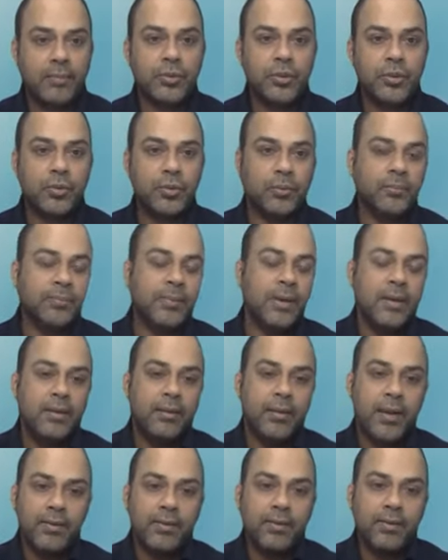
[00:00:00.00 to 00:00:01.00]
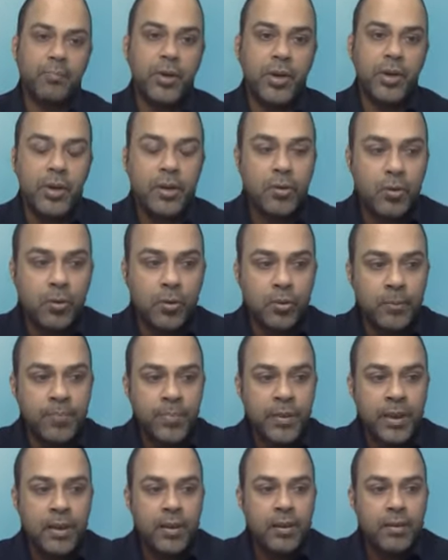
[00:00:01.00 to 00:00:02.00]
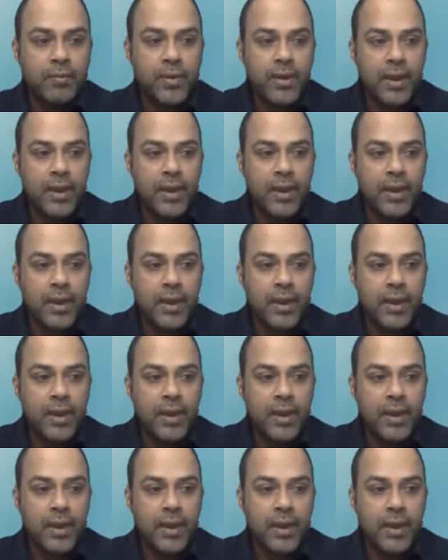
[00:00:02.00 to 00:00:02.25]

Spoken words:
So that's pretty cool. We